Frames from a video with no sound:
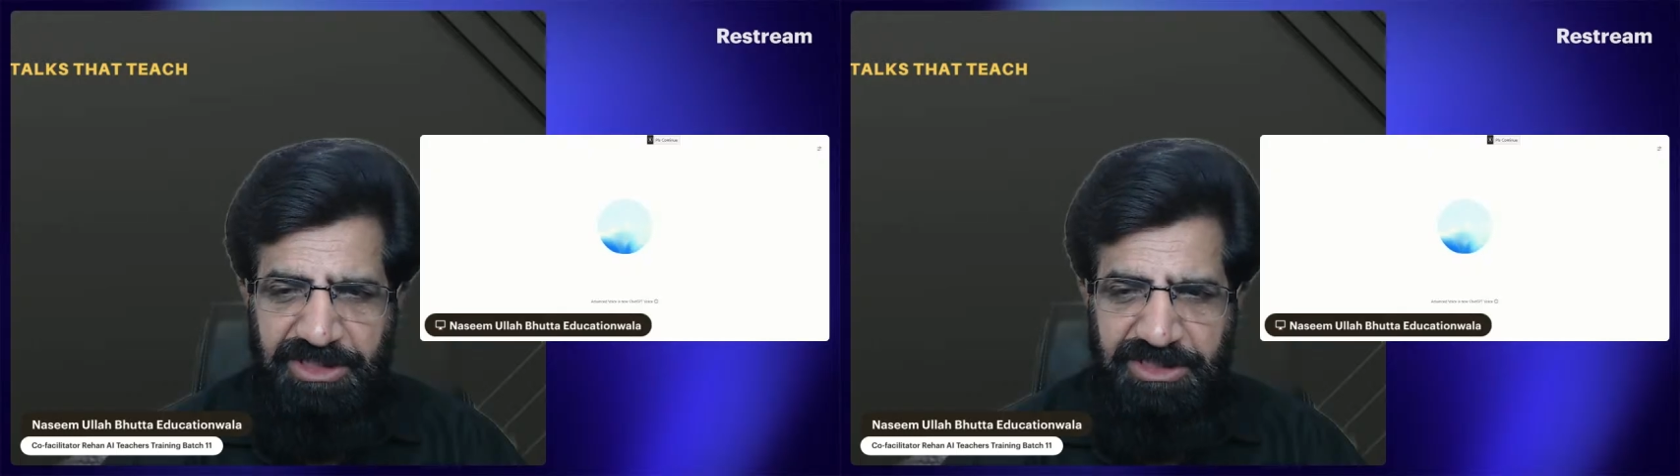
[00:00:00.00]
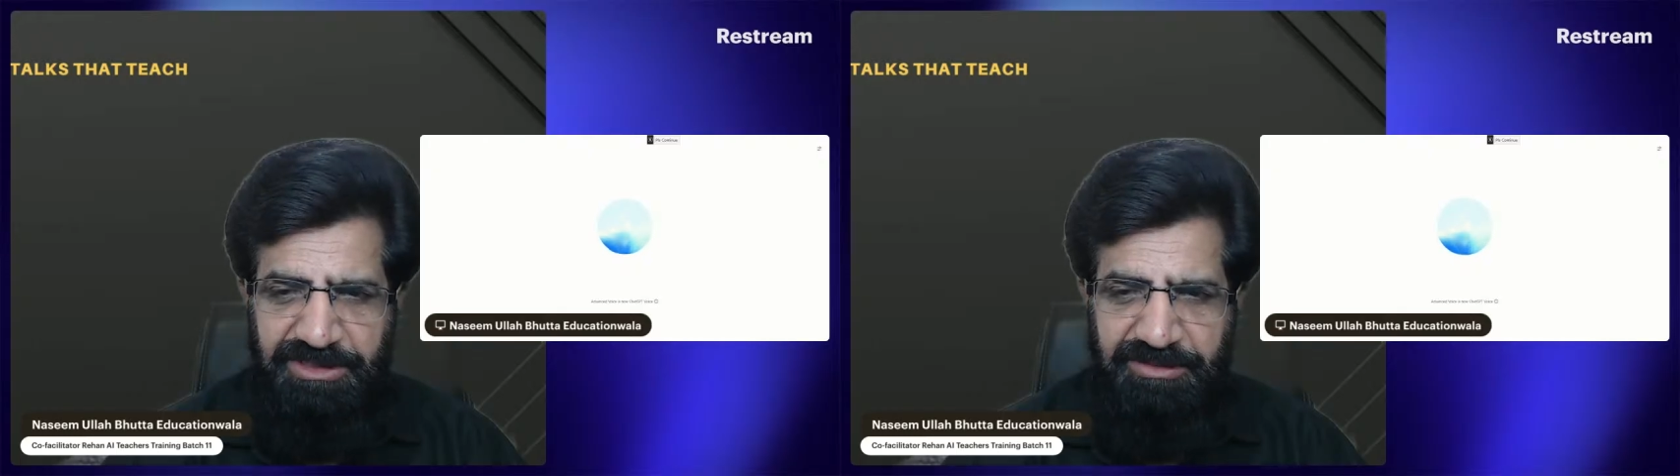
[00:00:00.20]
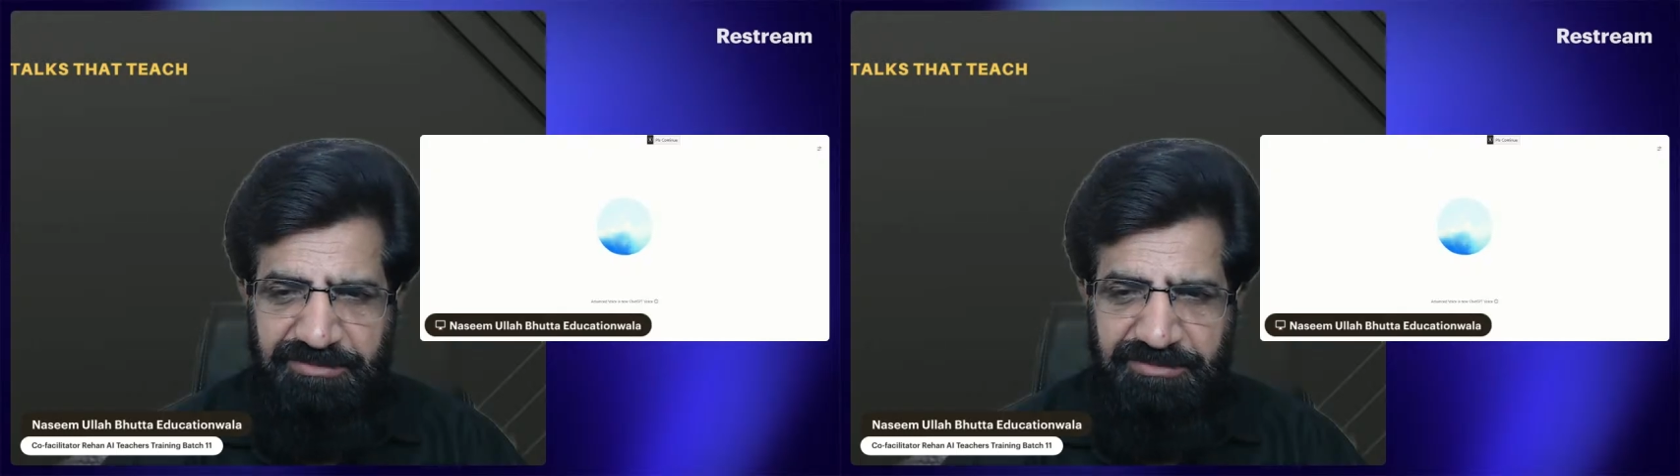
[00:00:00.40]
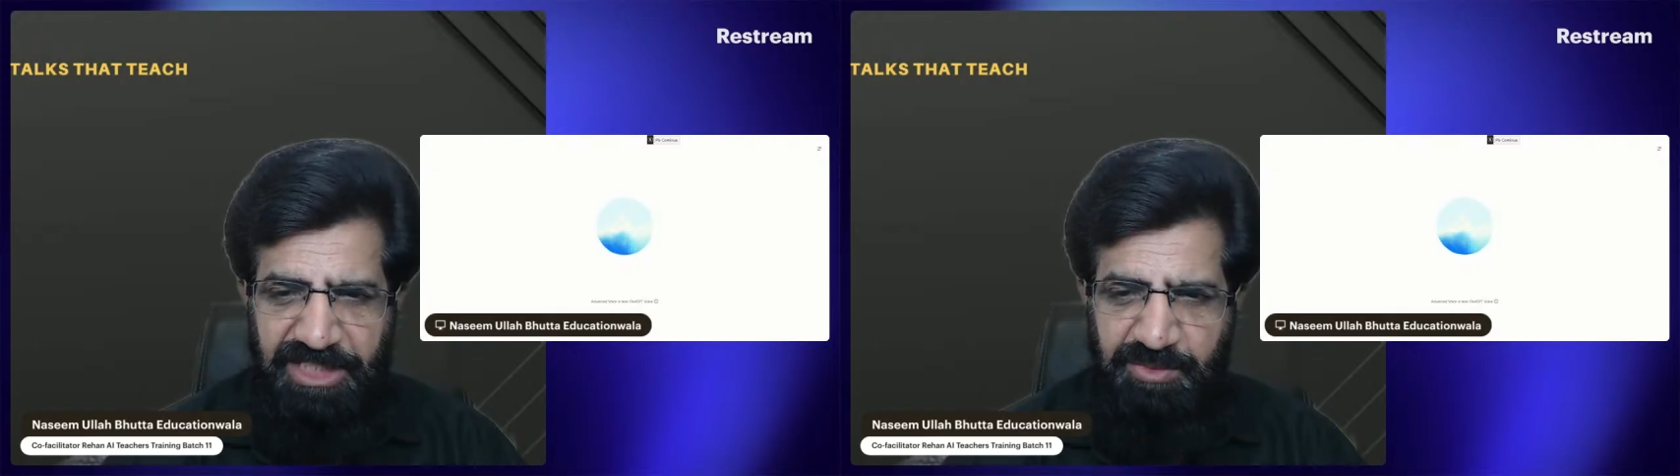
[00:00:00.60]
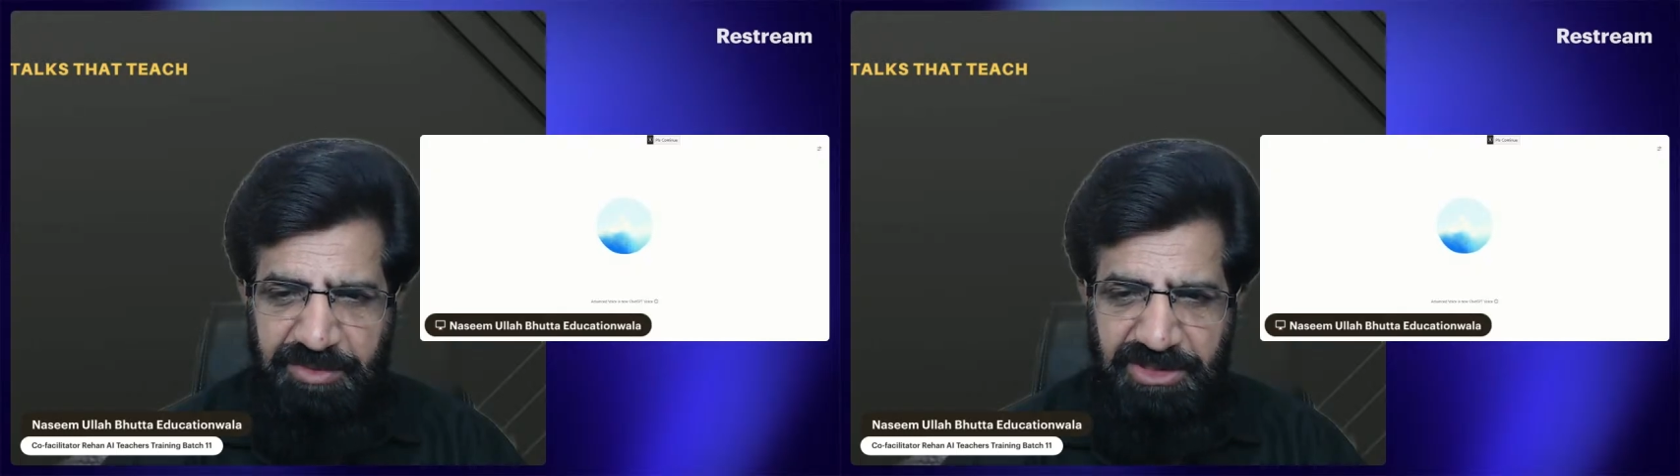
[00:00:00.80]

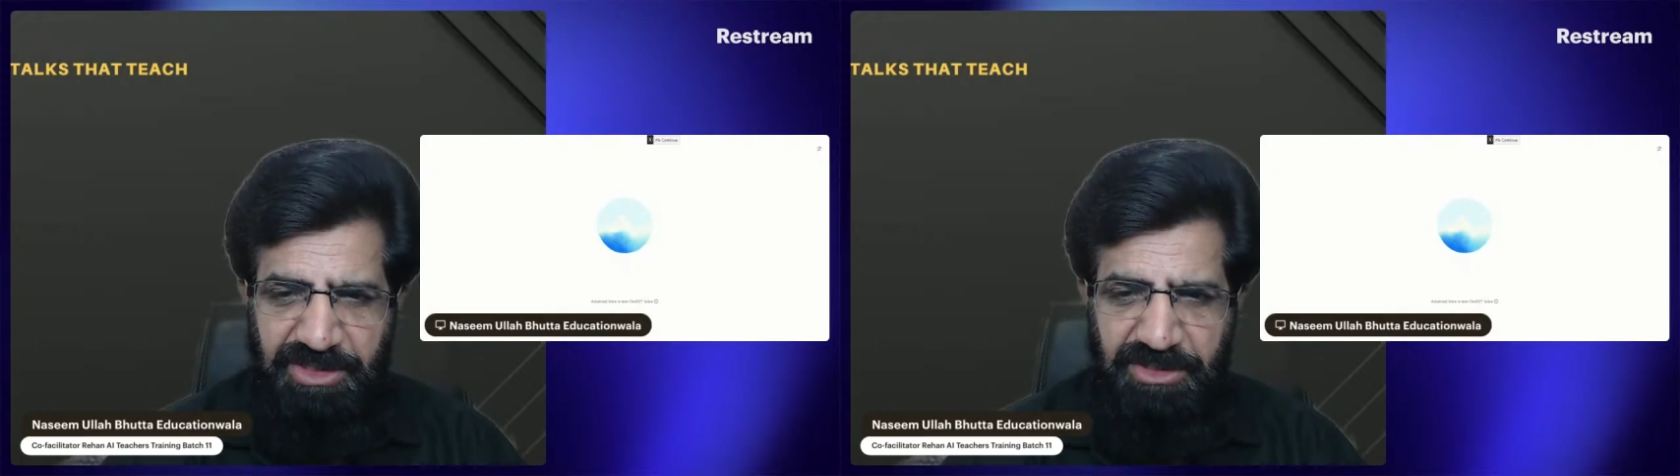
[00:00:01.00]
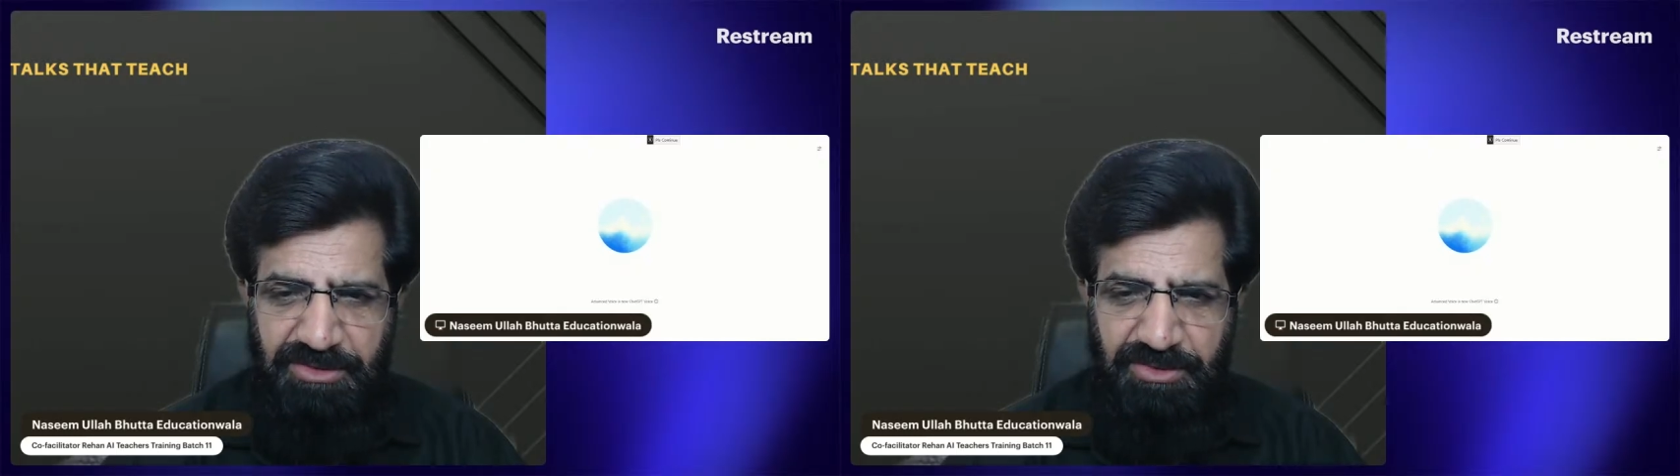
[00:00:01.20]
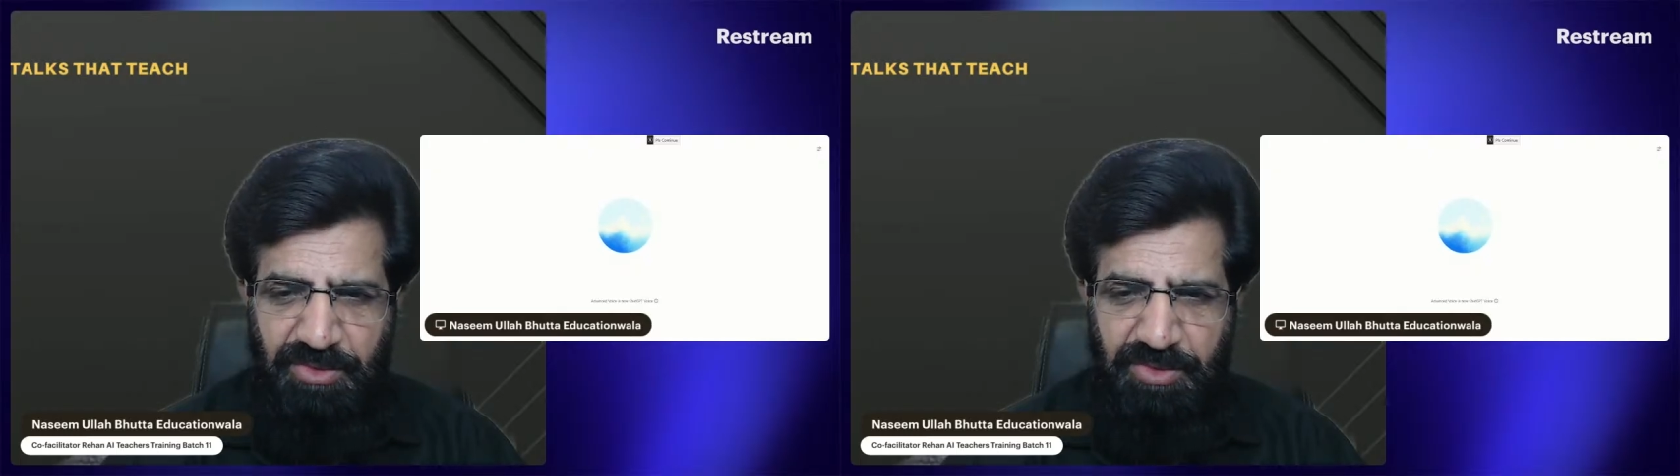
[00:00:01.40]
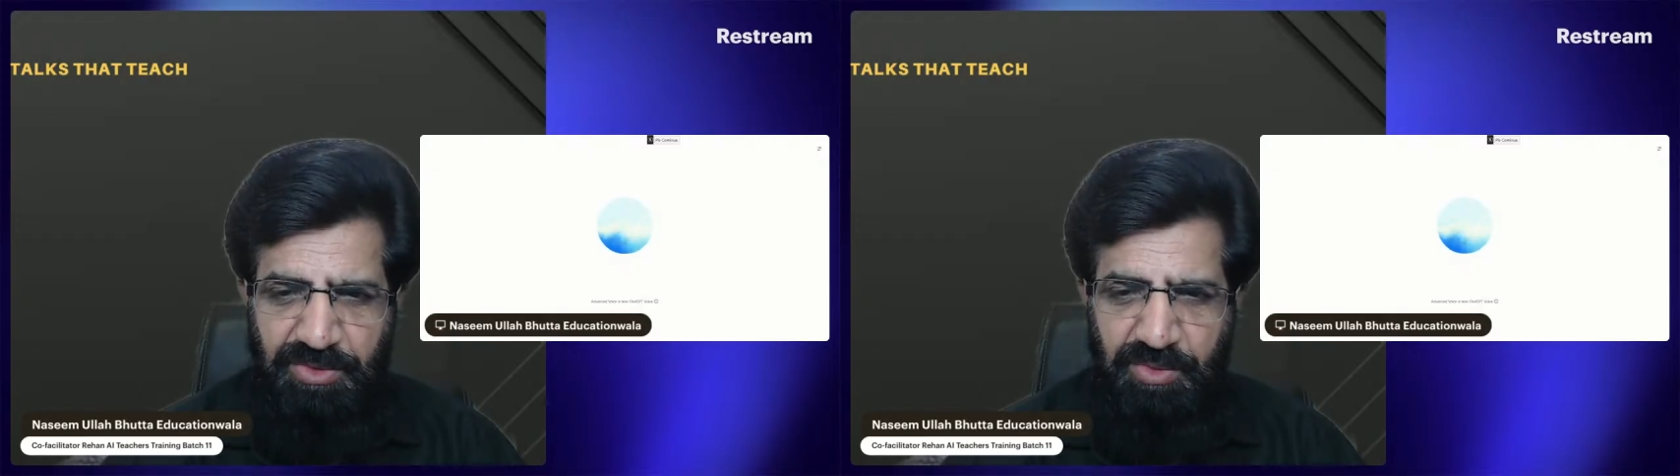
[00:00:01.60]
especially those